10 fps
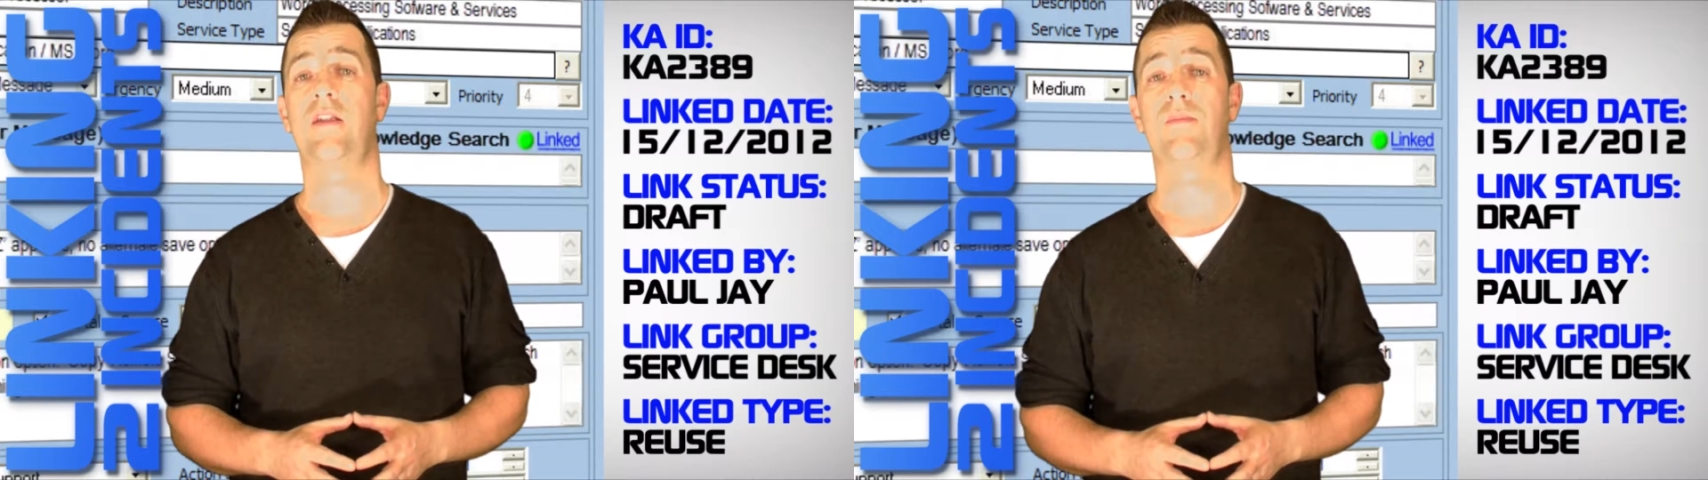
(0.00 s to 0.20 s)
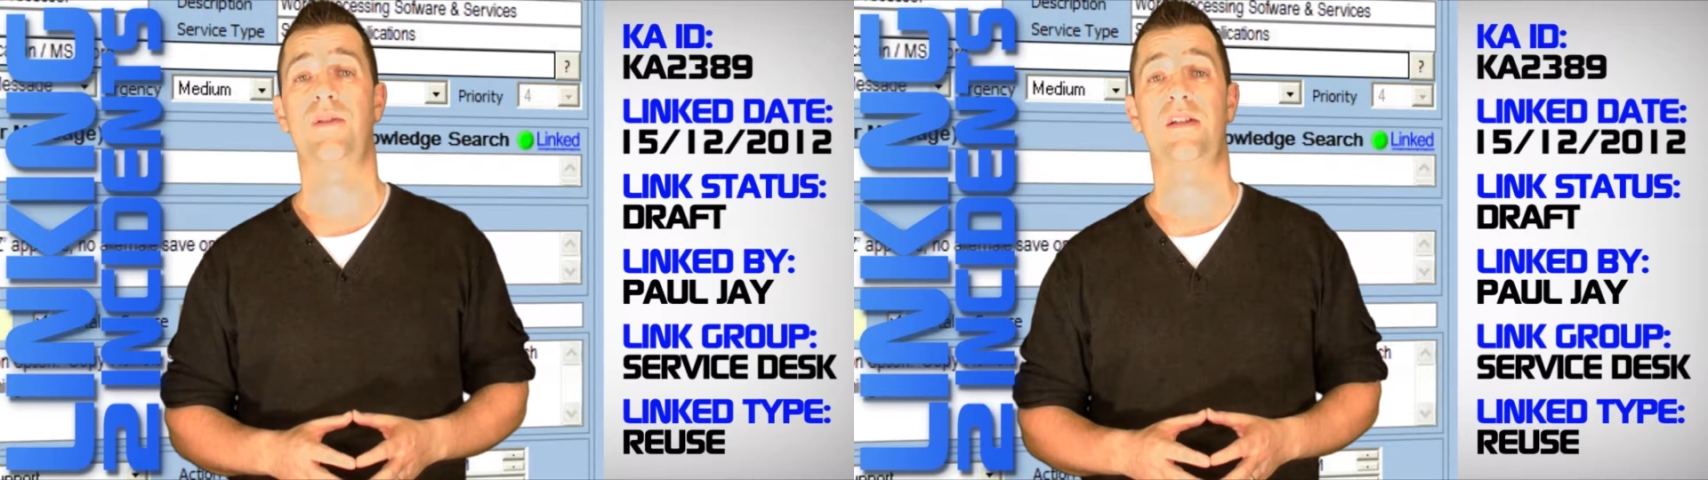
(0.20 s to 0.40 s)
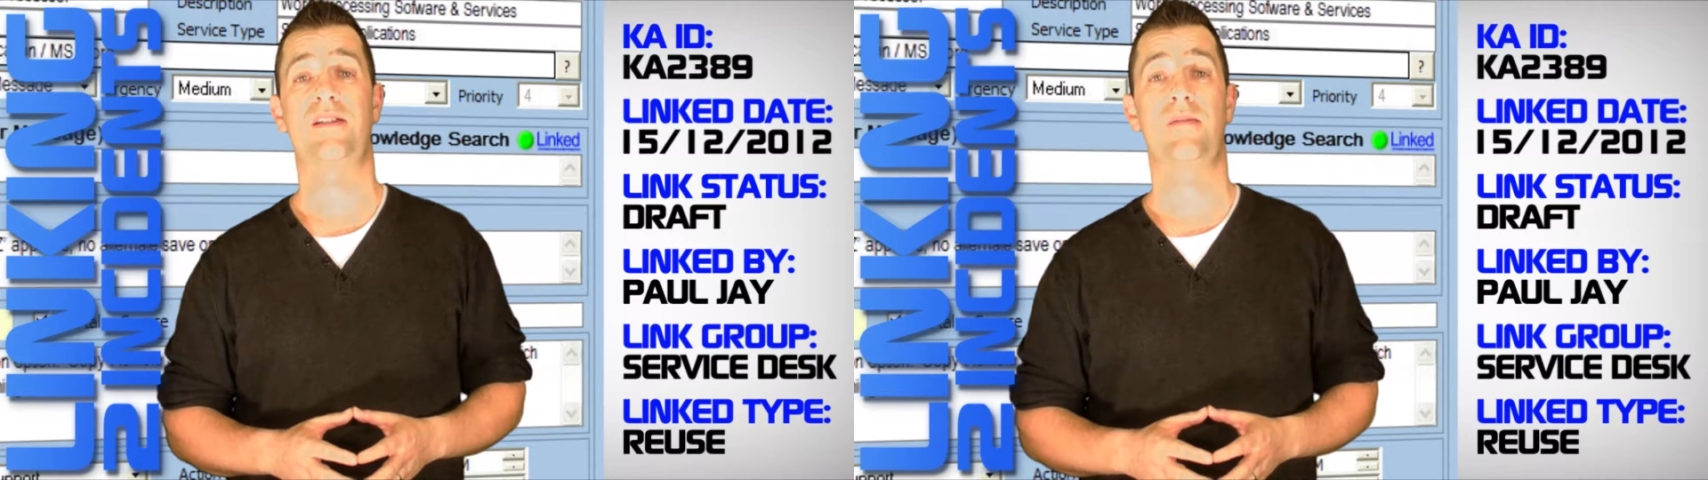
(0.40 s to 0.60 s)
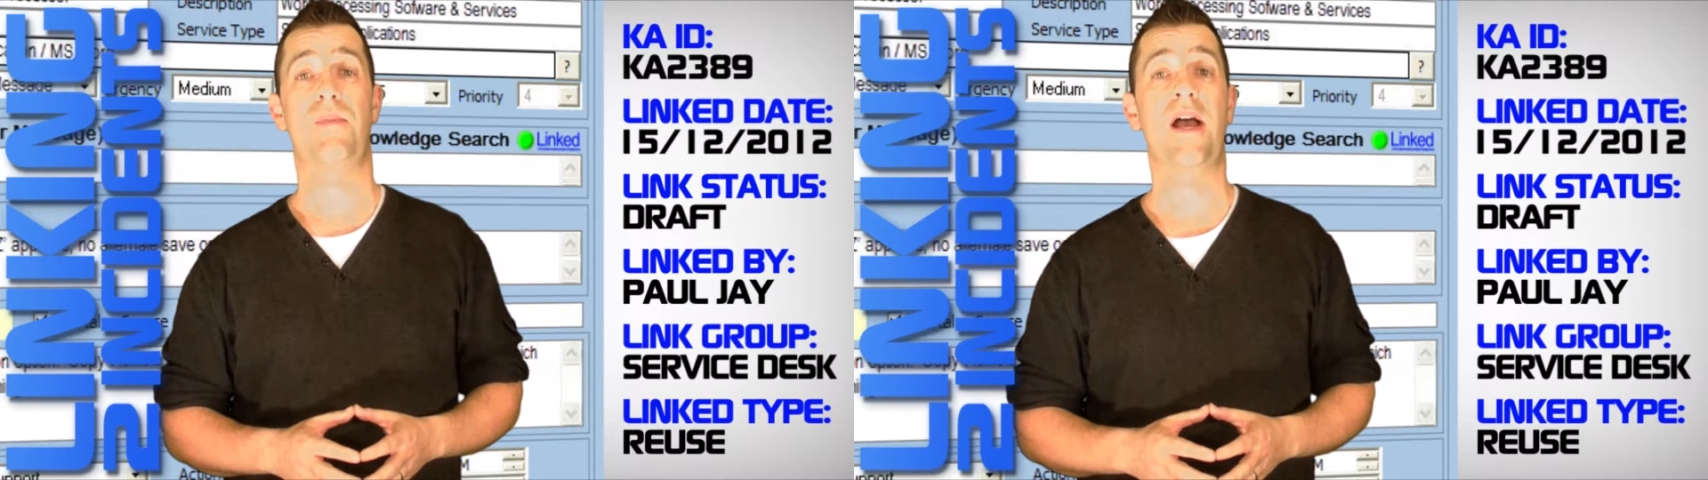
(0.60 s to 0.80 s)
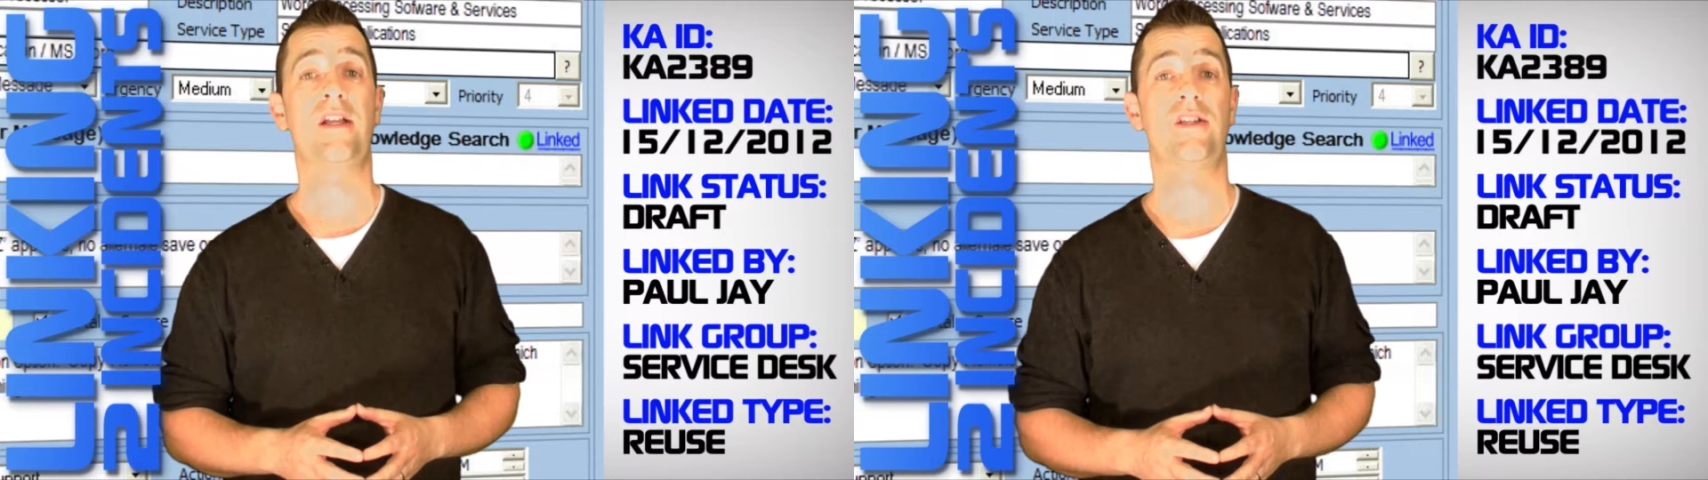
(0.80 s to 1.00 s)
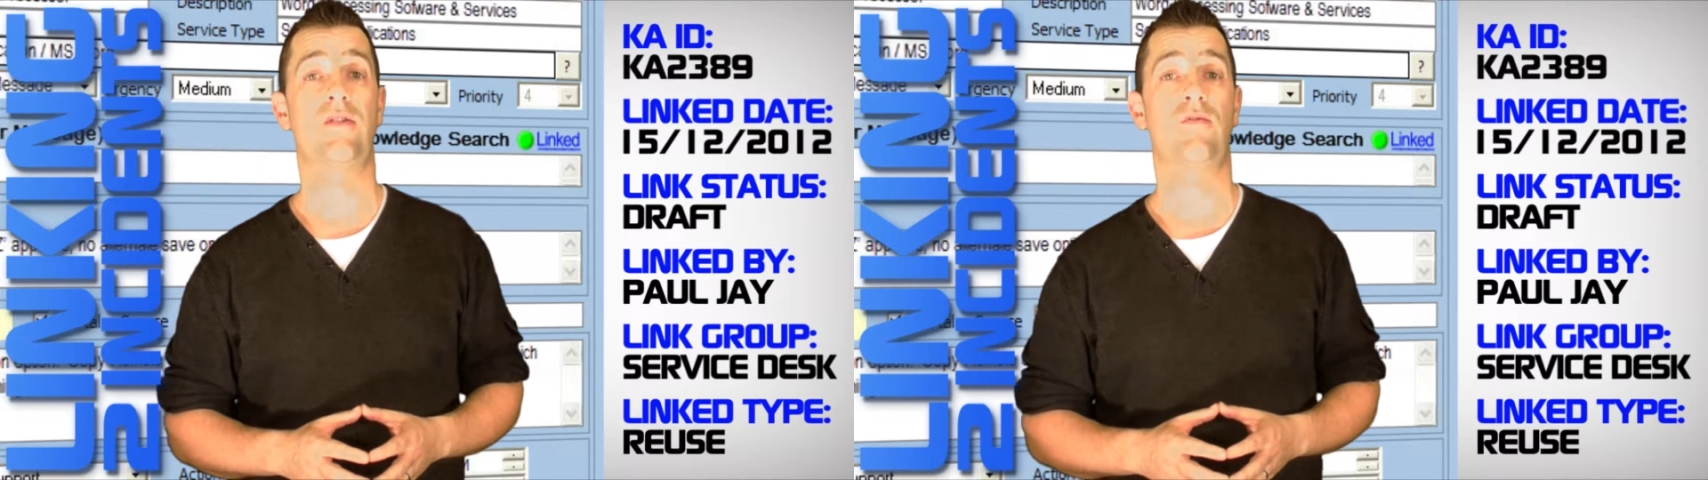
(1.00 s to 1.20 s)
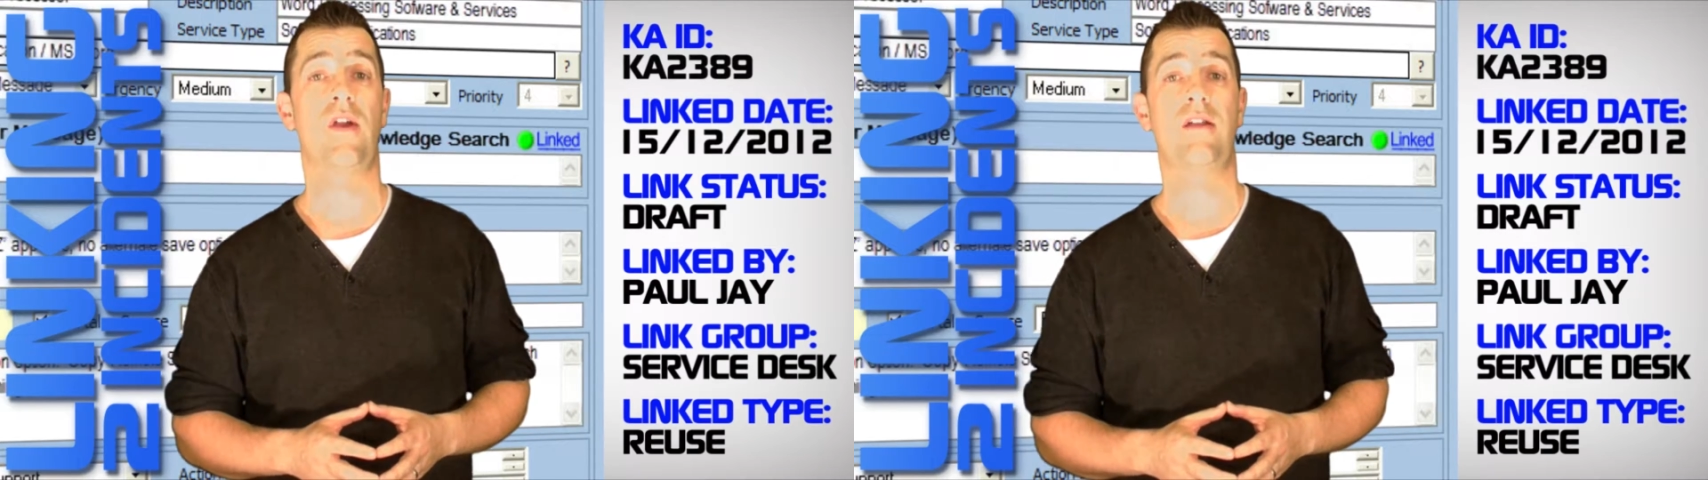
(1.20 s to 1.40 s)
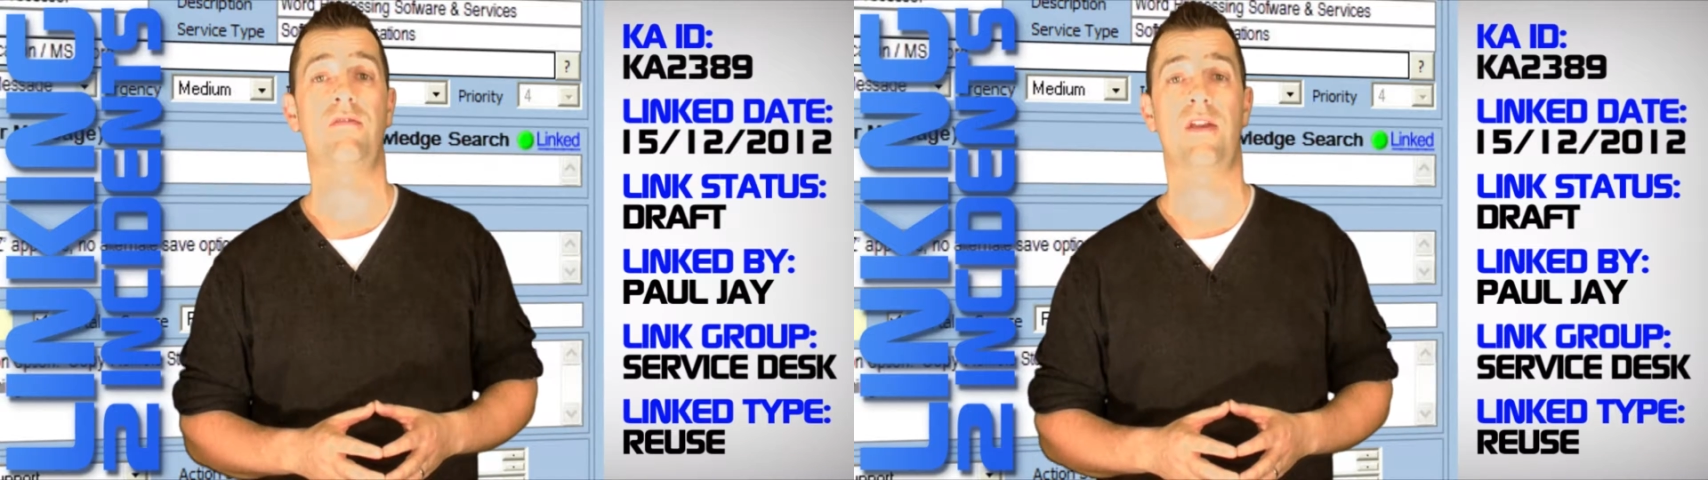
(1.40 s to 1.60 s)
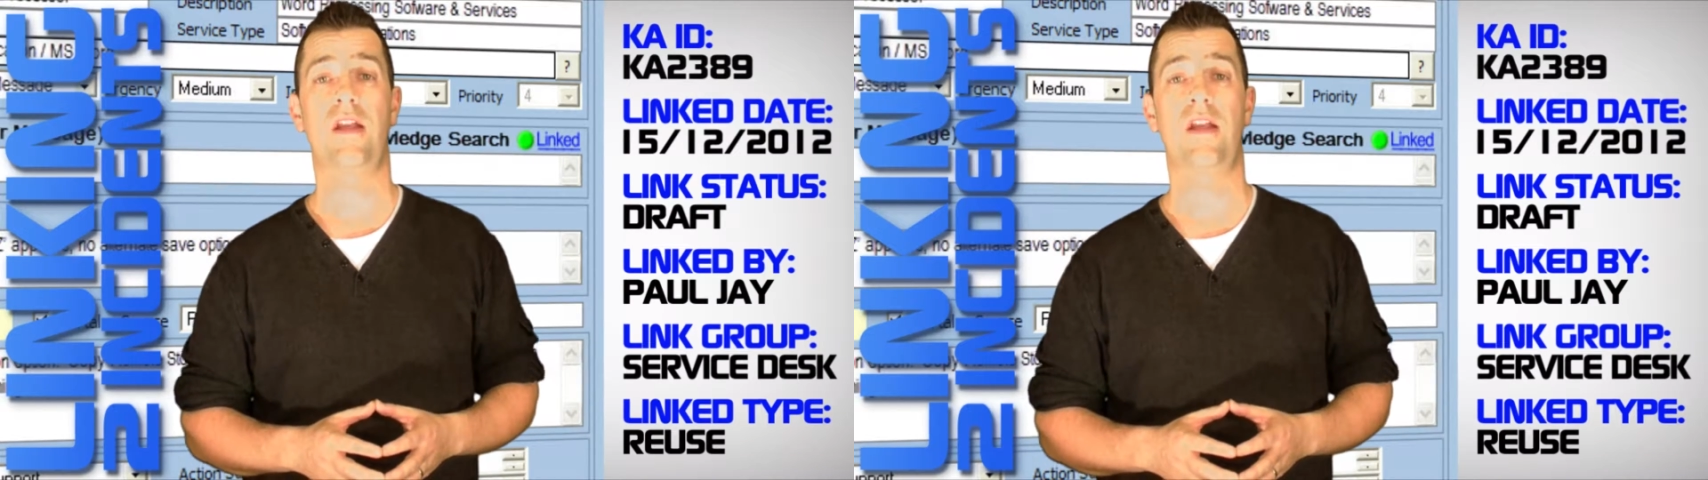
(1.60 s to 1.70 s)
the participation rate for